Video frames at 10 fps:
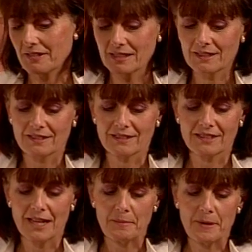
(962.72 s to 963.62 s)
French is
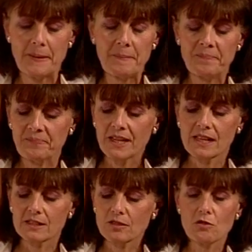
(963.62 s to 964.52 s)
the same.
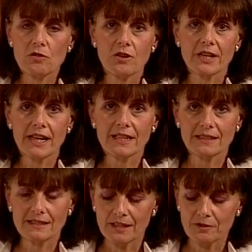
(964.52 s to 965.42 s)
So
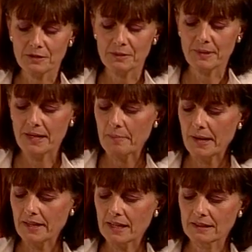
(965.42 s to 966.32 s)
again, it's like we speak
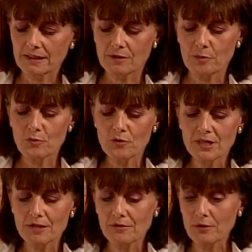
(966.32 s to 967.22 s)
about that, it's the
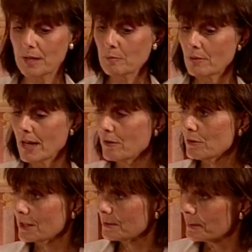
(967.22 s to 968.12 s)
beauty of the Hebrew
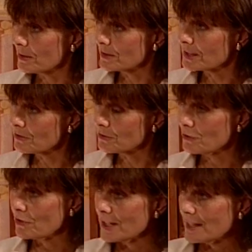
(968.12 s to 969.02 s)
language, because it's
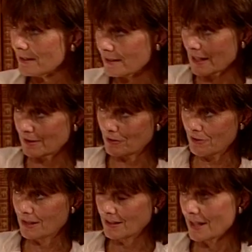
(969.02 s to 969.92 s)
also connected, as
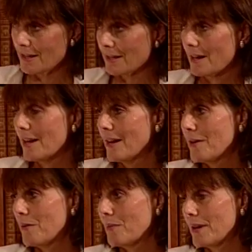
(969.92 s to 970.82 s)
you are saying,
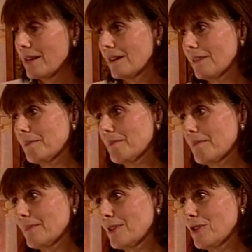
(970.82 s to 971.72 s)
with
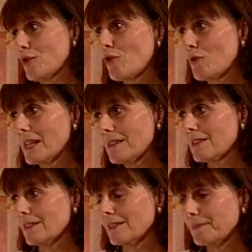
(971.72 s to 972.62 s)
your
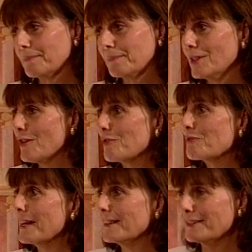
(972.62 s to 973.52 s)
grandson,
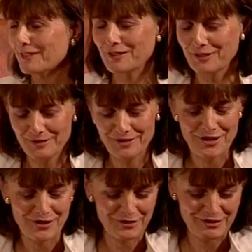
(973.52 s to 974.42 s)
mm-hmm.
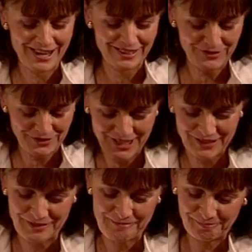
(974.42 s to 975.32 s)
your
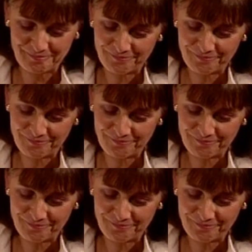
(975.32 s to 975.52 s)
grandfather.